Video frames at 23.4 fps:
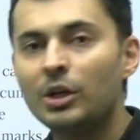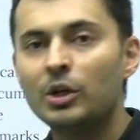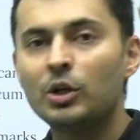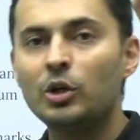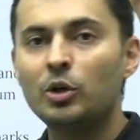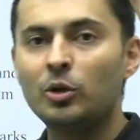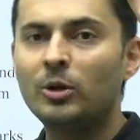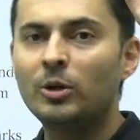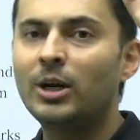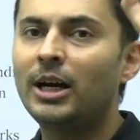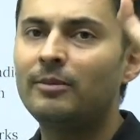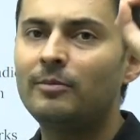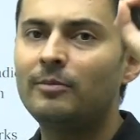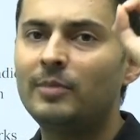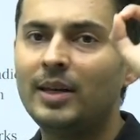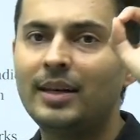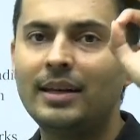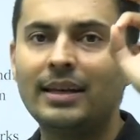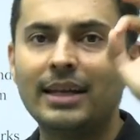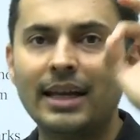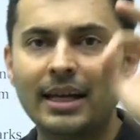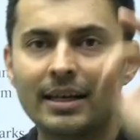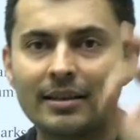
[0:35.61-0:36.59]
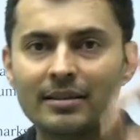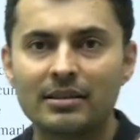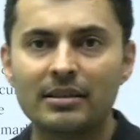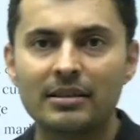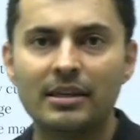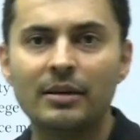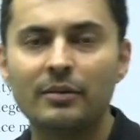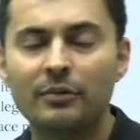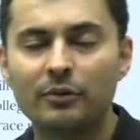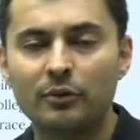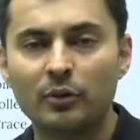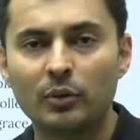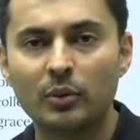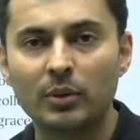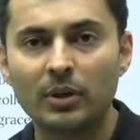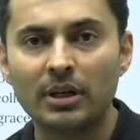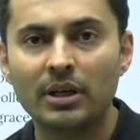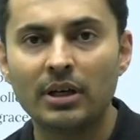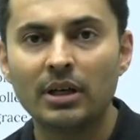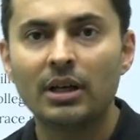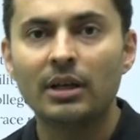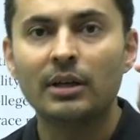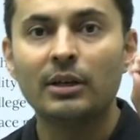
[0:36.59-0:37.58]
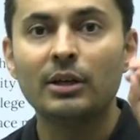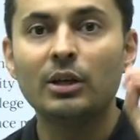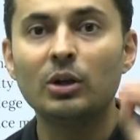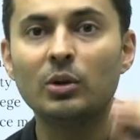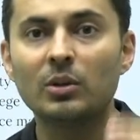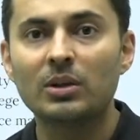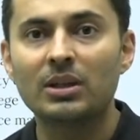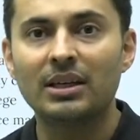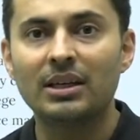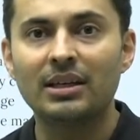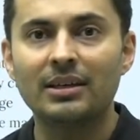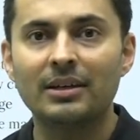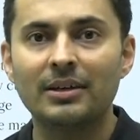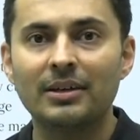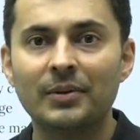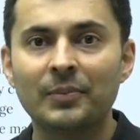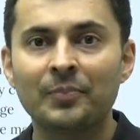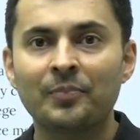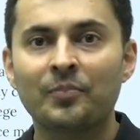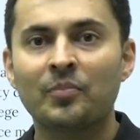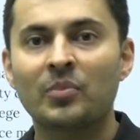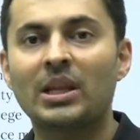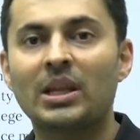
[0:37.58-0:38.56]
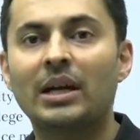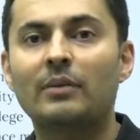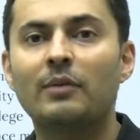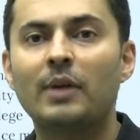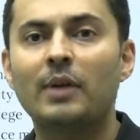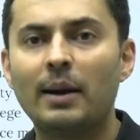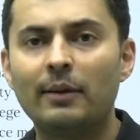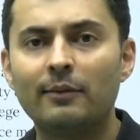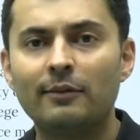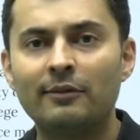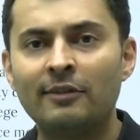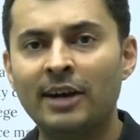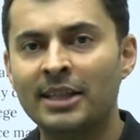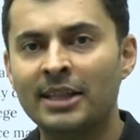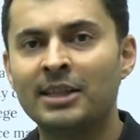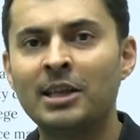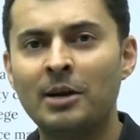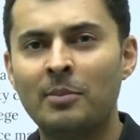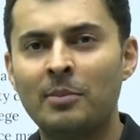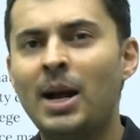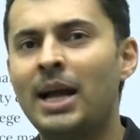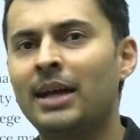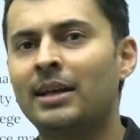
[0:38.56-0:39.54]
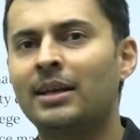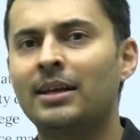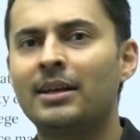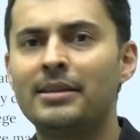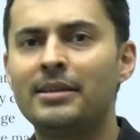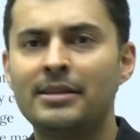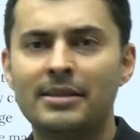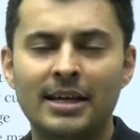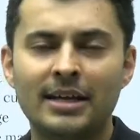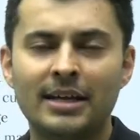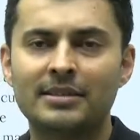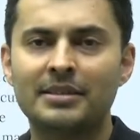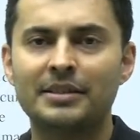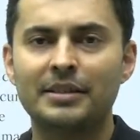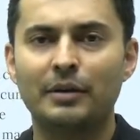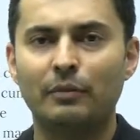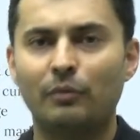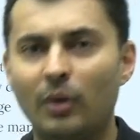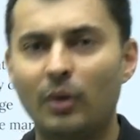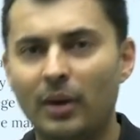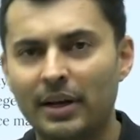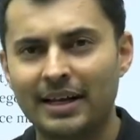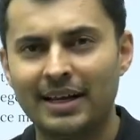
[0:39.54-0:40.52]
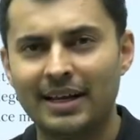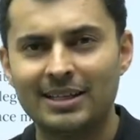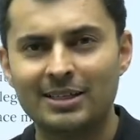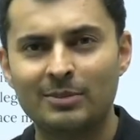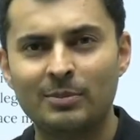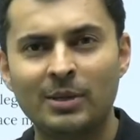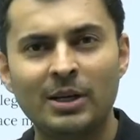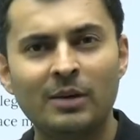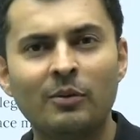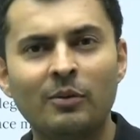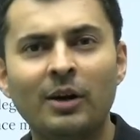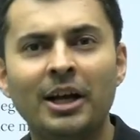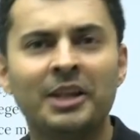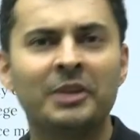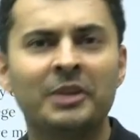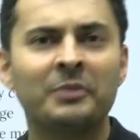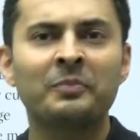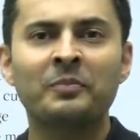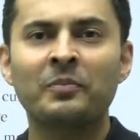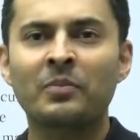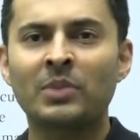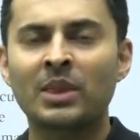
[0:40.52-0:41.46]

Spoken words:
You have been nicely fooled. You think that we have won the battle. Yes, the war has been won.